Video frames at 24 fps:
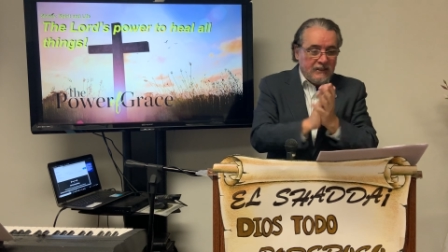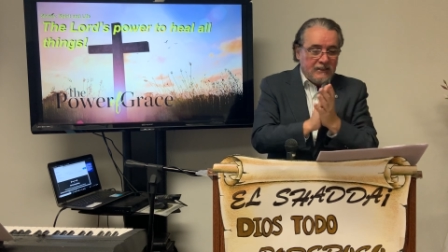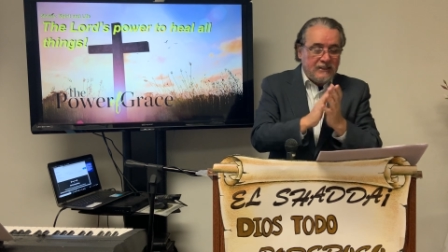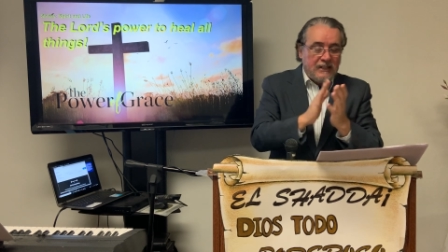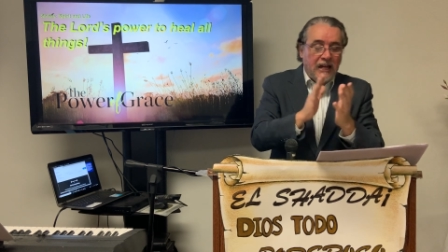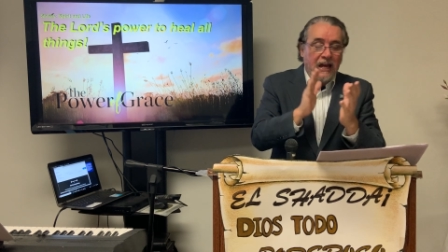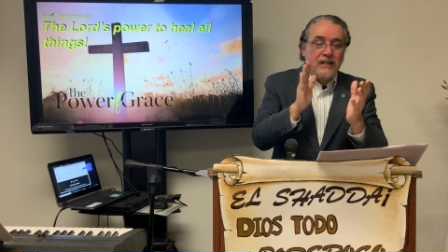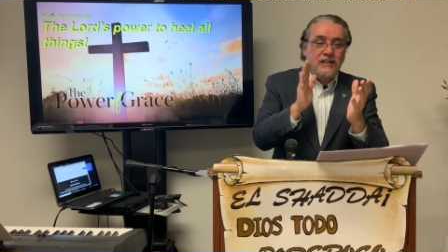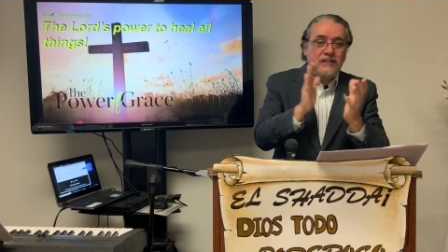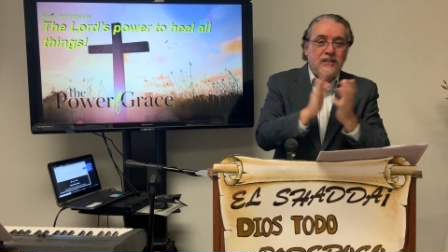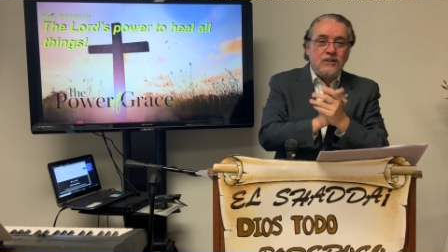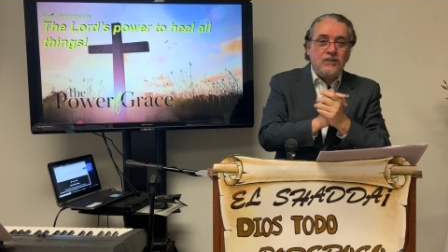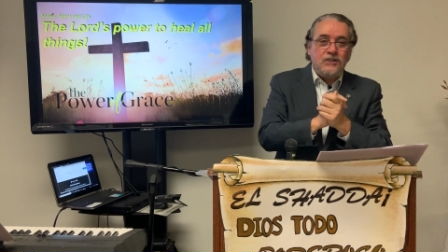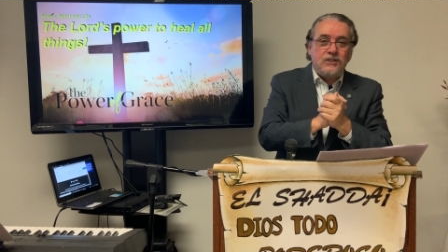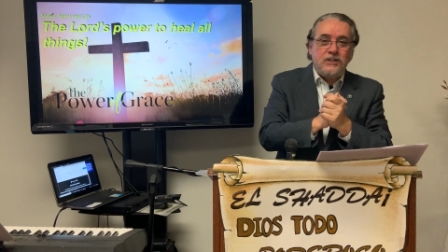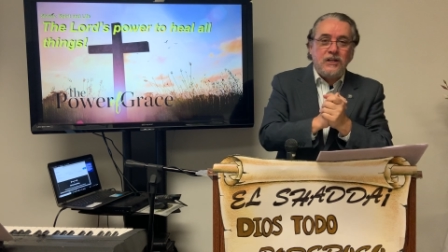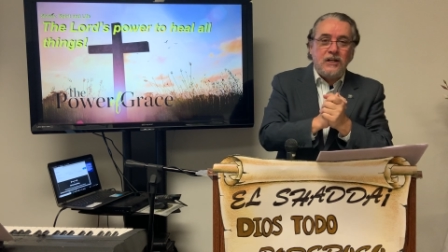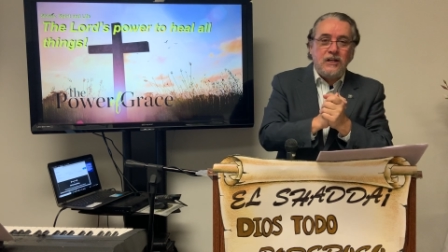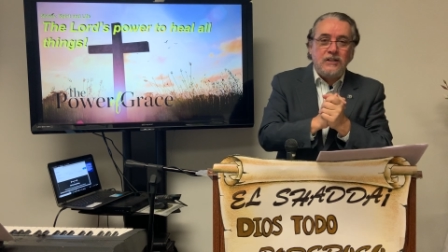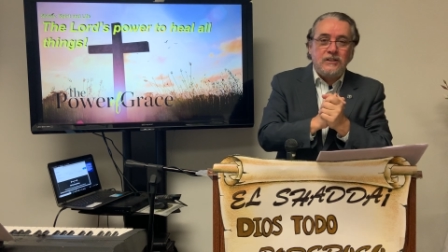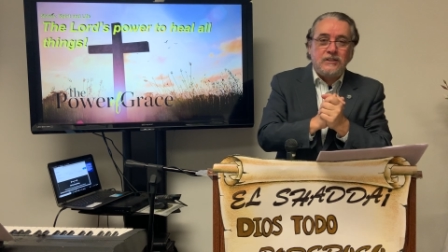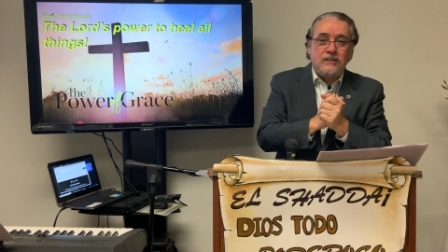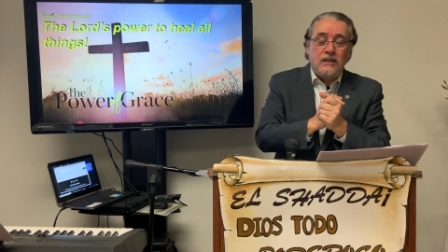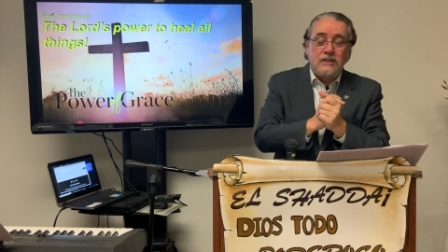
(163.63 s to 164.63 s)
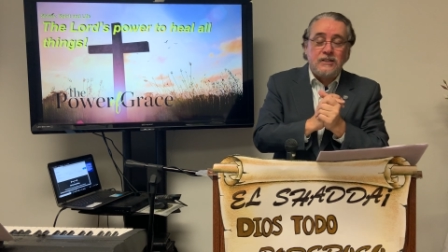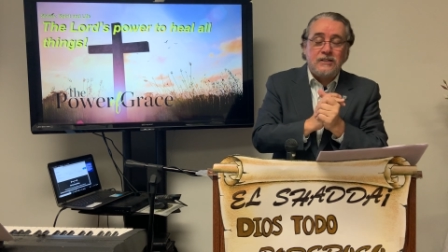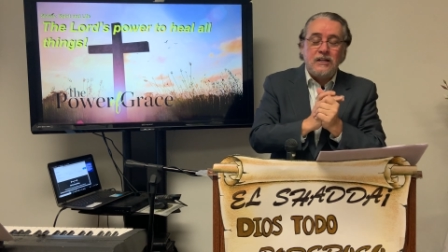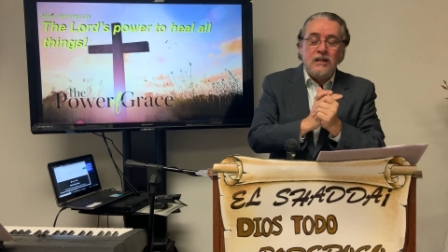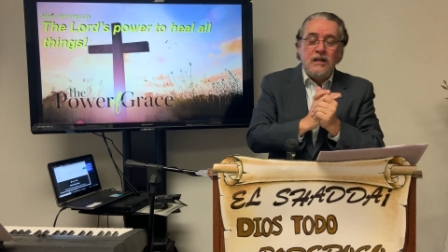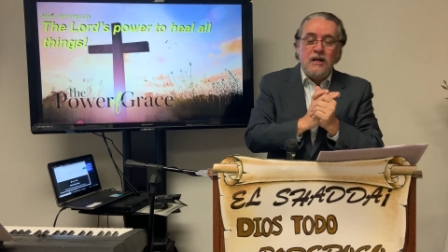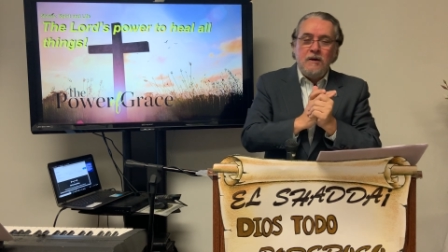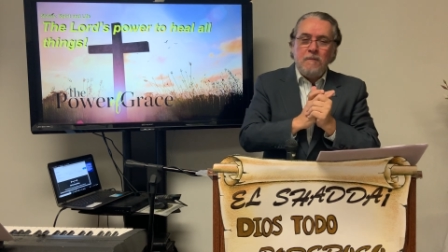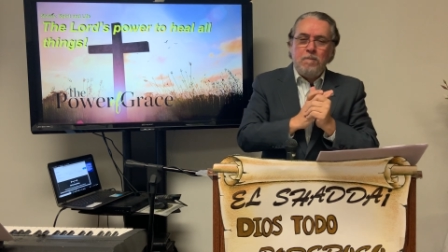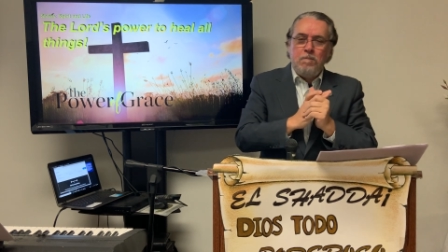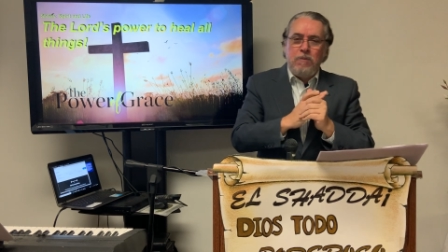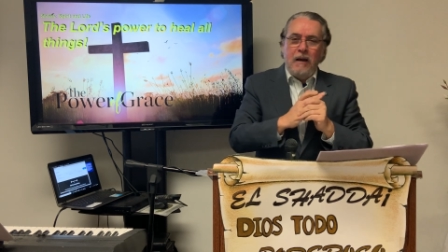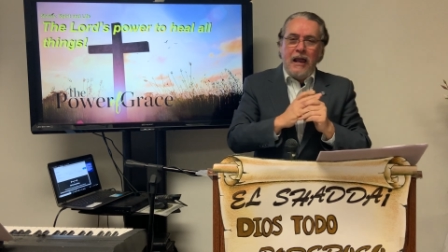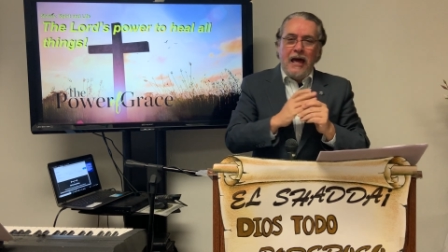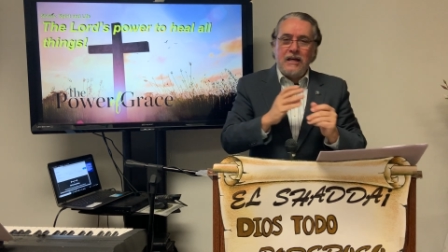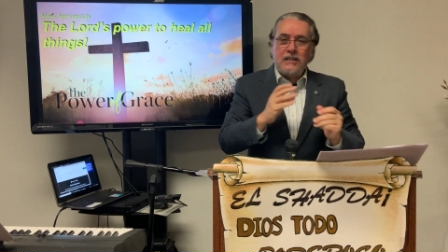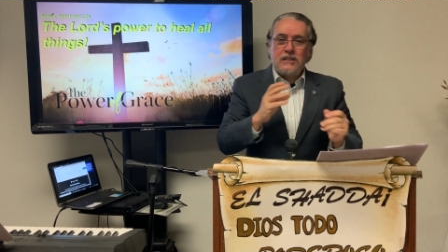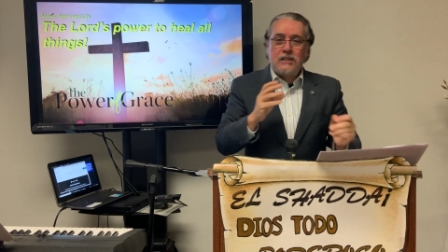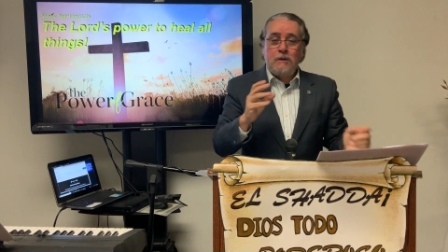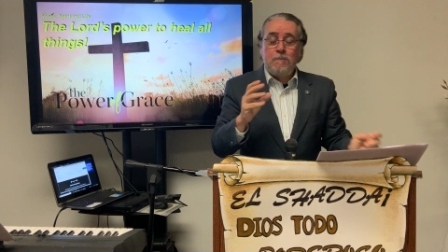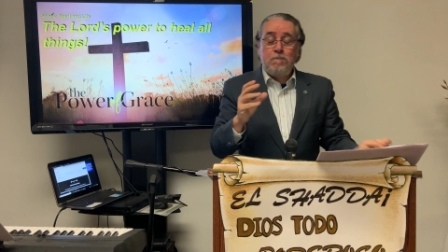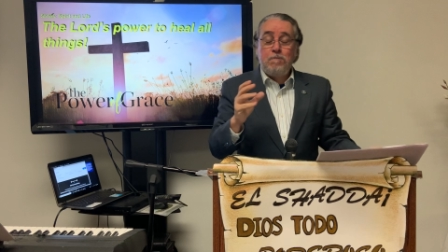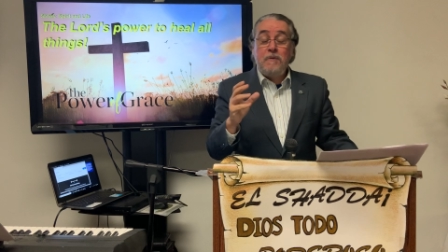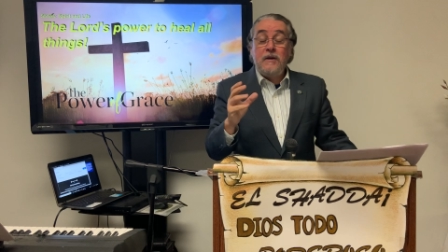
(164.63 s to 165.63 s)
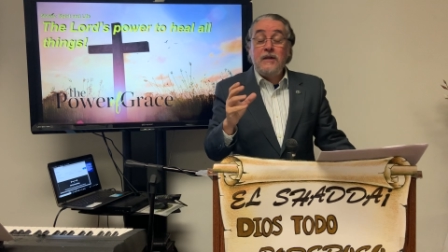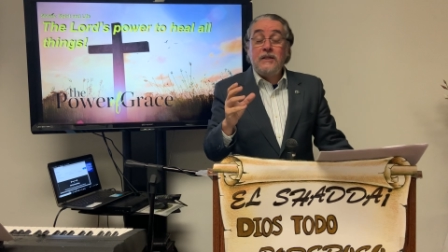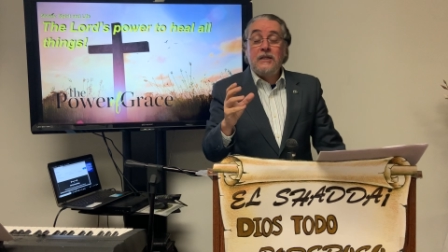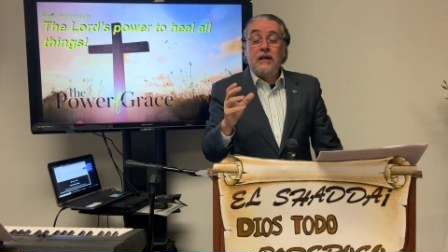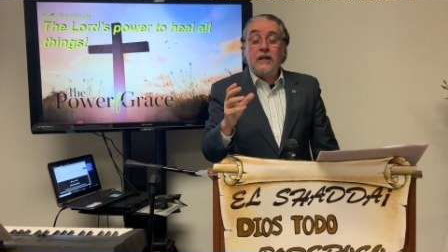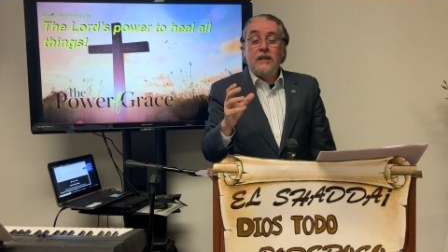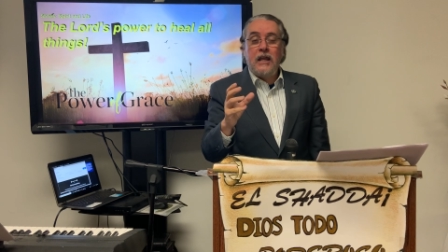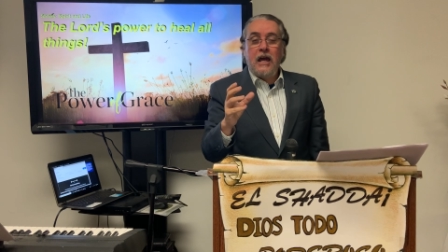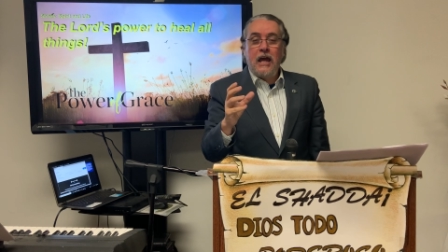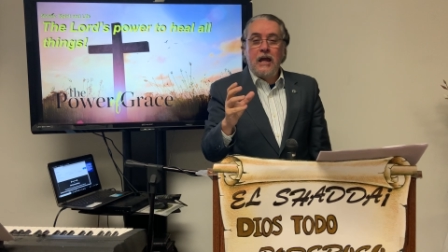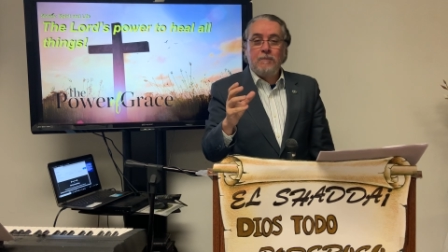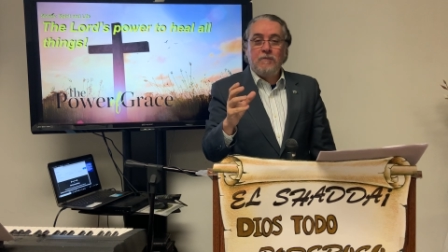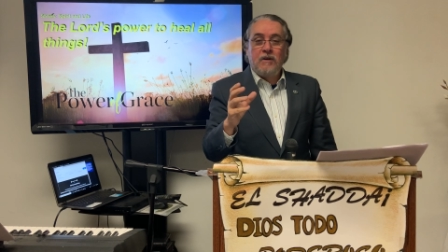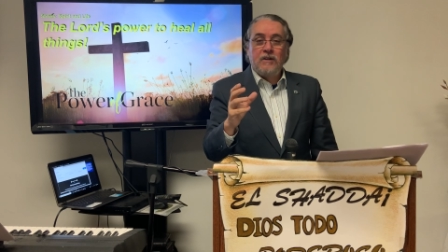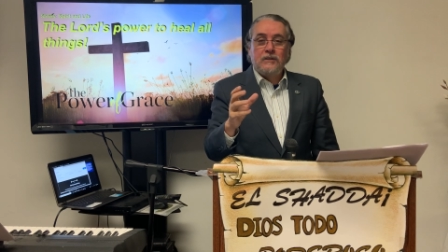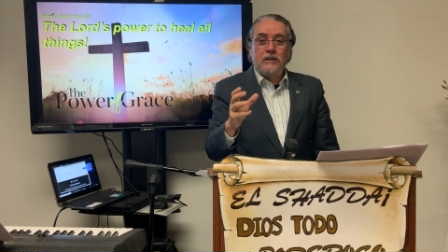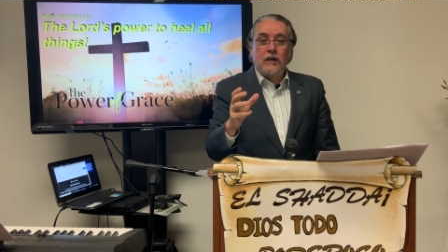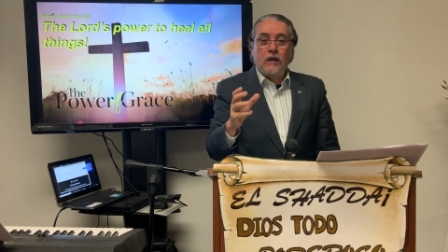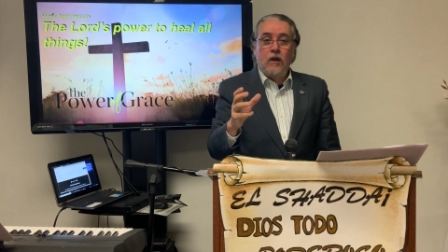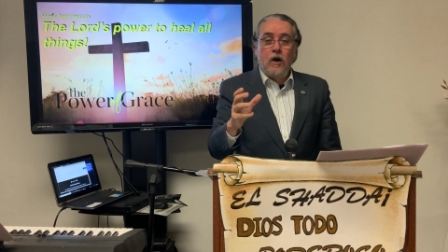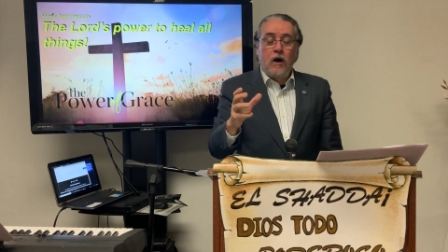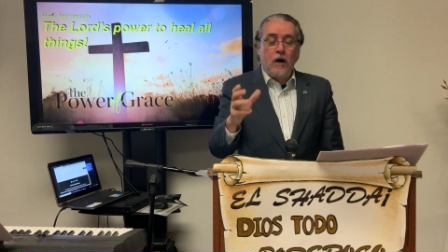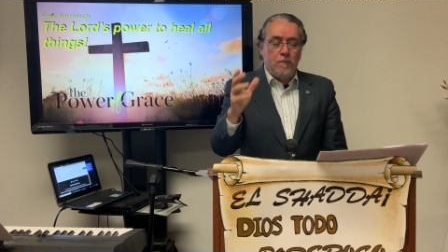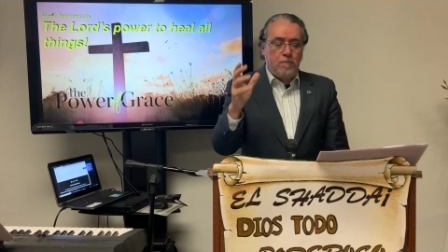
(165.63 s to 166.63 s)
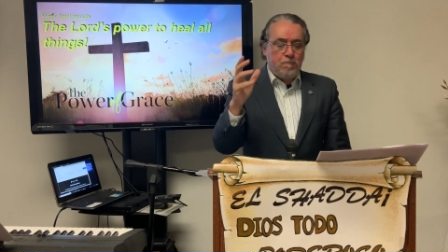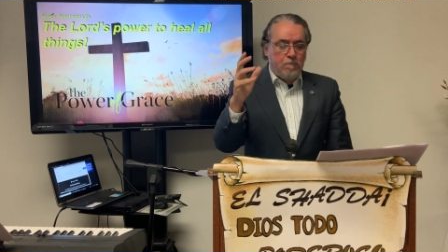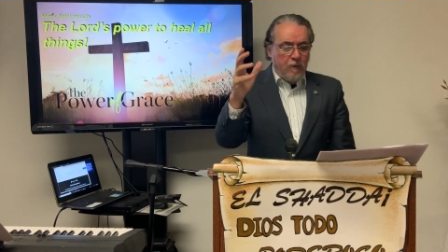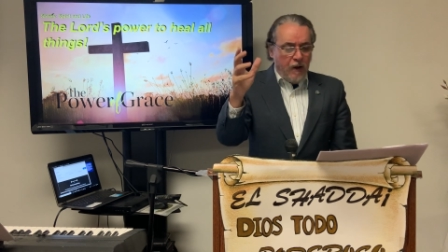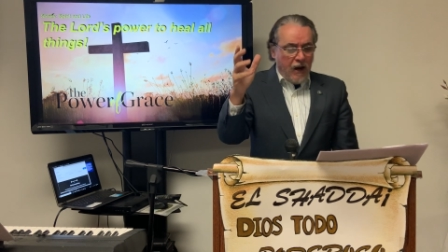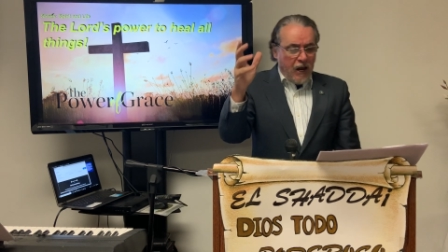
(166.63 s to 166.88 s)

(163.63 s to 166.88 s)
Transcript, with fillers: Thank you, Jesus. Blessed be the name of the Lord.